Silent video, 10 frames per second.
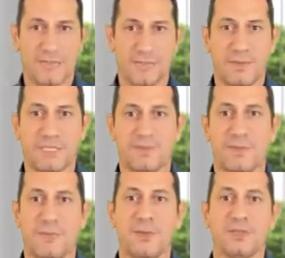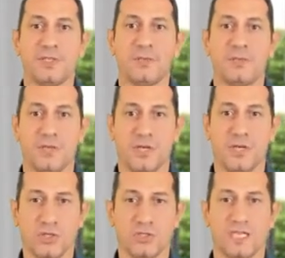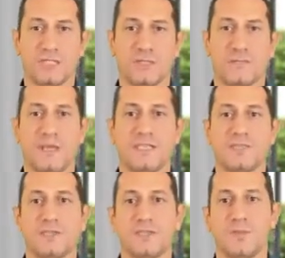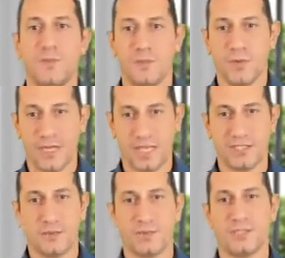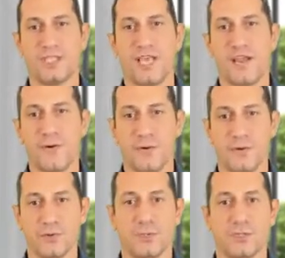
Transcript: must be put into the context based on the population which they arose,